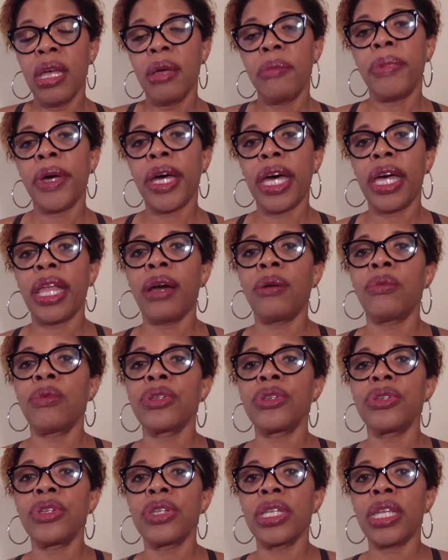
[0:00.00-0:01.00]
But I
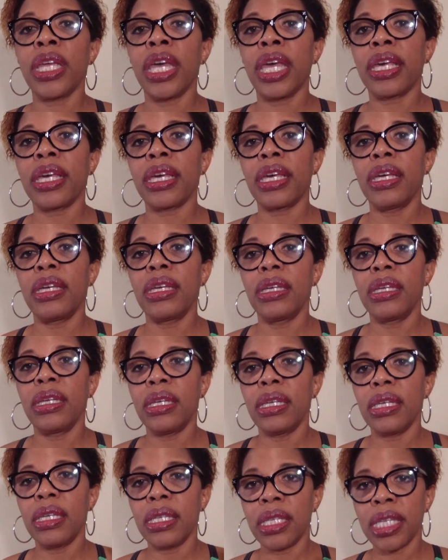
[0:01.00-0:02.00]
want you to take
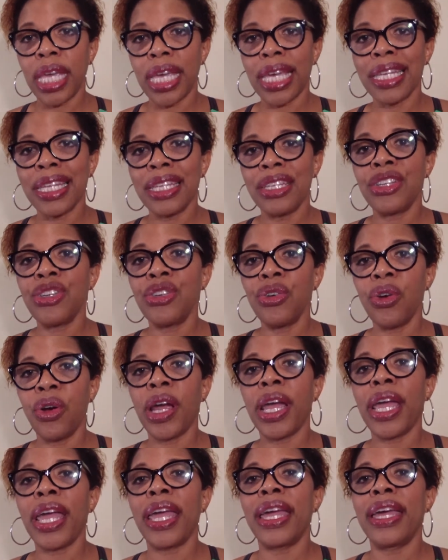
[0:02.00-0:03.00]
it into your
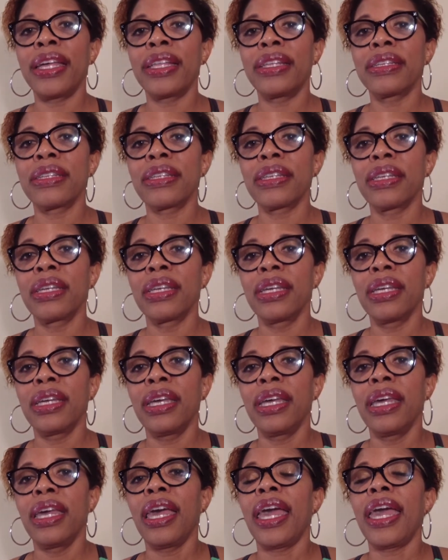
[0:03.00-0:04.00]
hands,
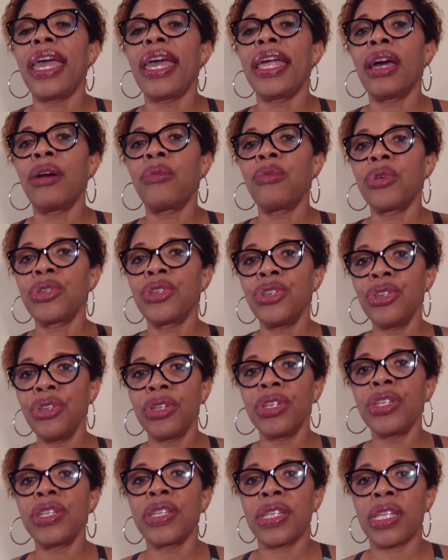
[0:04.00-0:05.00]
and I want you
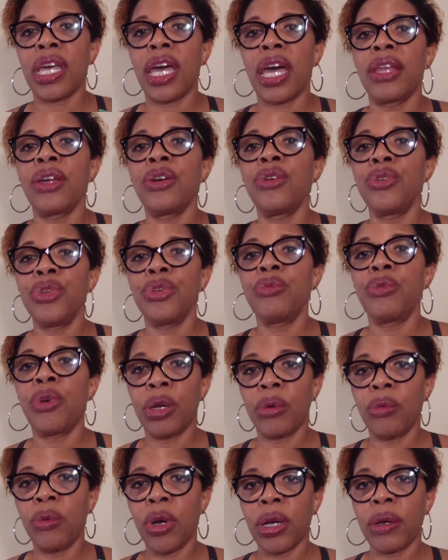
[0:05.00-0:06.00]
to decide who you
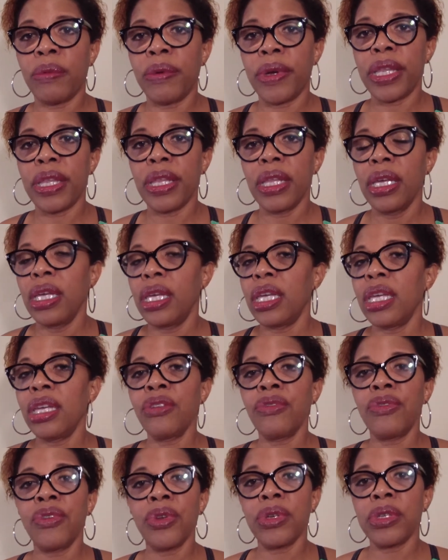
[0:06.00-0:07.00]
want to work with.
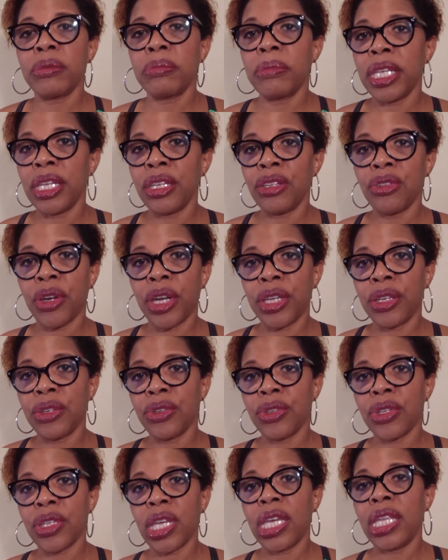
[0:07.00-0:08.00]
Interview as many
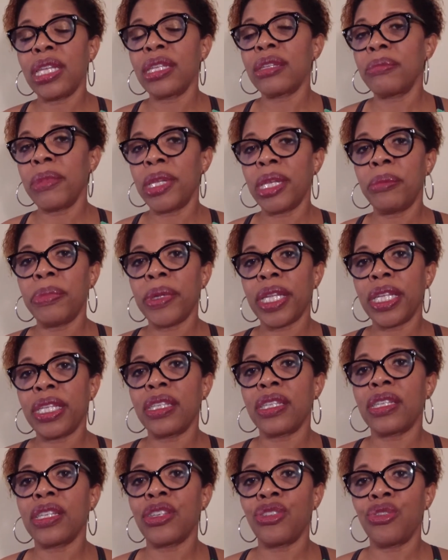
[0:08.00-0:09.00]
trainers in as many
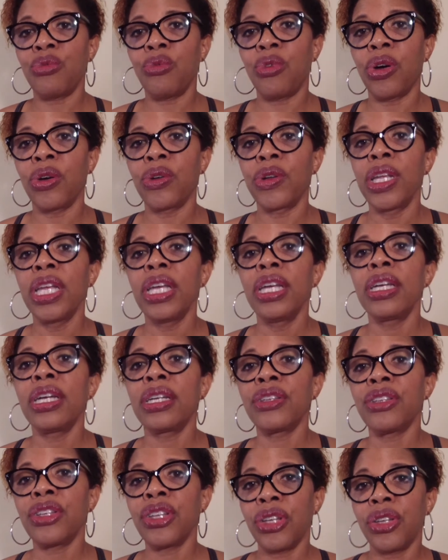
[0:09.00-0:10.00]
places as you want
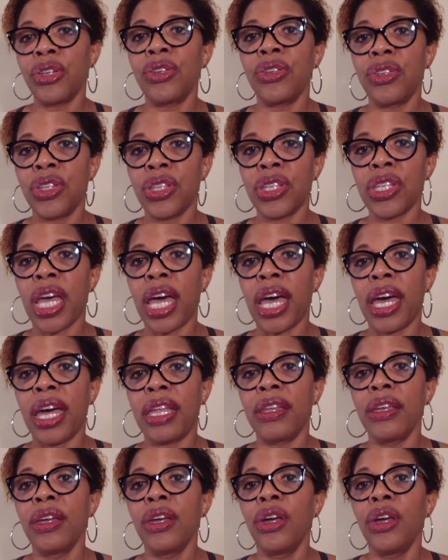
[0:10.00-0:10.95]
until you decide